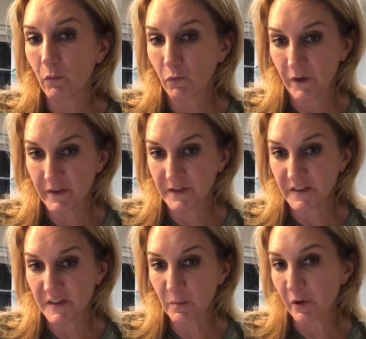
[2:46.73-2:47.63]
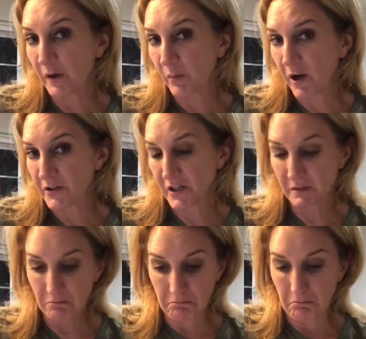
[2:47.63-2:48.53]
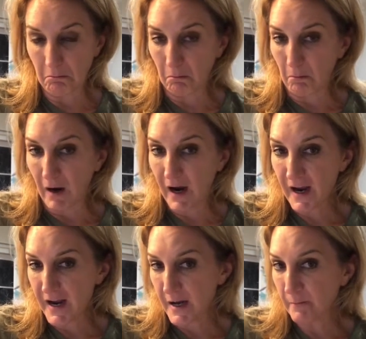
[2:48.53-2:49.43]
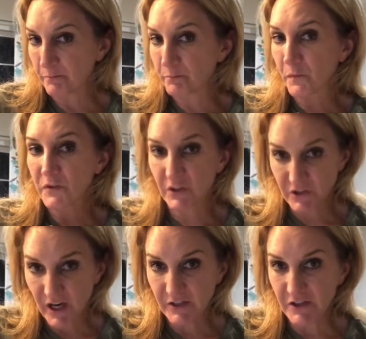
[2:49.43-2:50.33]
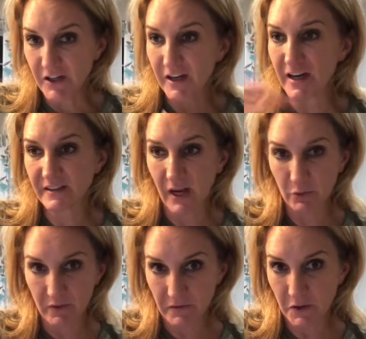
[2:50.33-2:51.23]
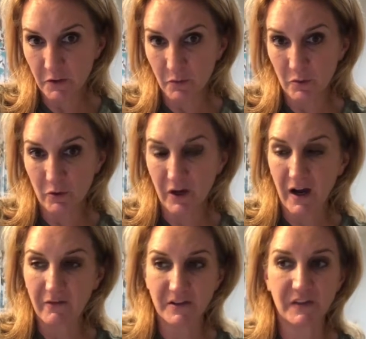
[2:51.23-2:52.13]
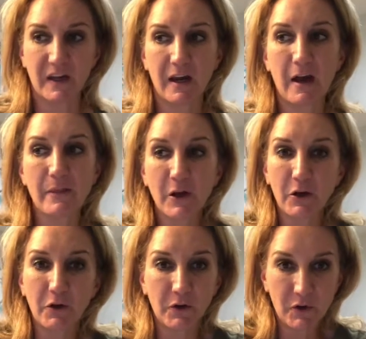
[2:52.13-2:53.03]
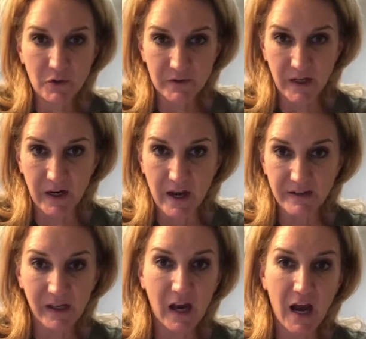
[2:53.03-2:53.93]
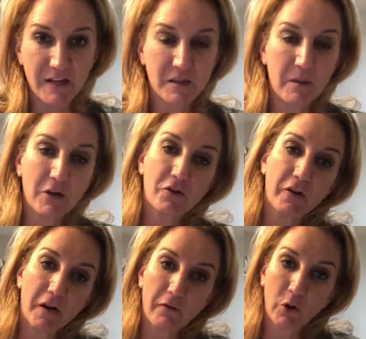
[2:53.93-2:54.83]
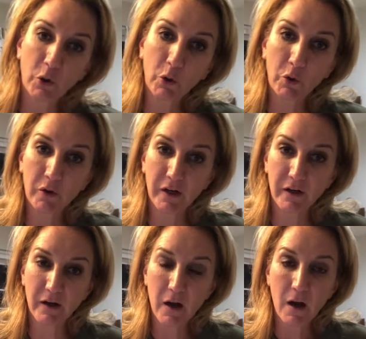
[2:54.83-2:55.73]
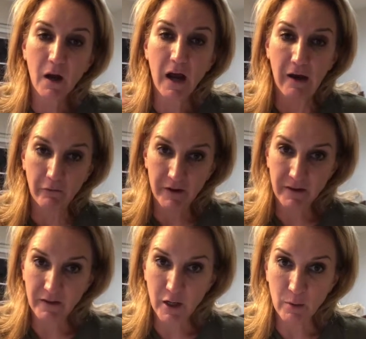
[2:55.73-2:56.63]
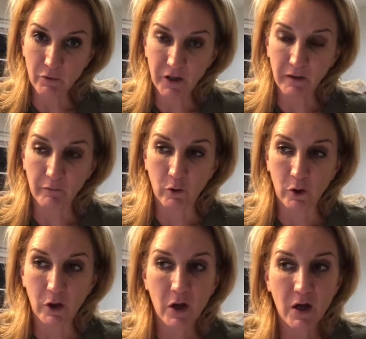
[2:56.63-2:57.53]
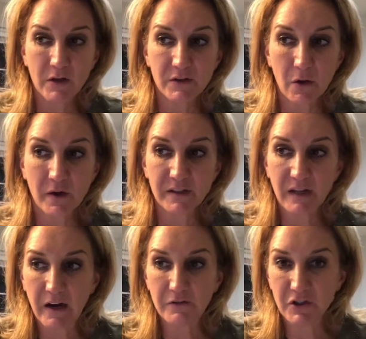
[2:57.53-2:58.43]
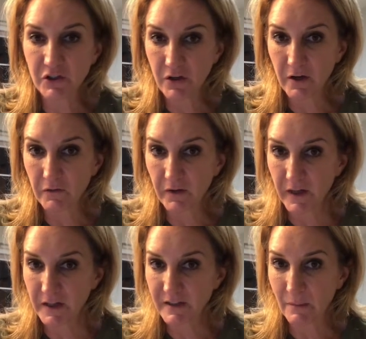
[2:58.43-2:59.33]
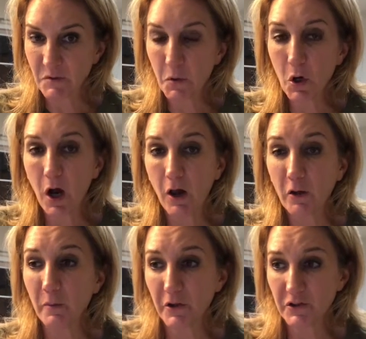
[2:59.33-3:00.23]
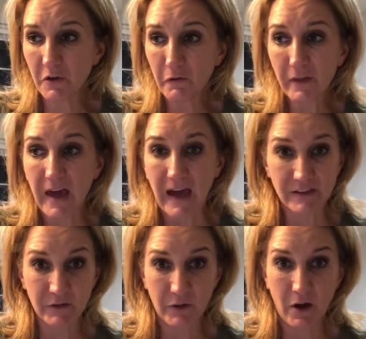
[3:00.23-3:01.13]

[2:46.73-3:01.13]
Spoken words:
with this disability project, my suggestion is that you review the rubric, obviously, and then you use it as a guide to make sure that you've included everything that I'm looking for. So instead of just shooting for the acceptable column, shoot for the excellent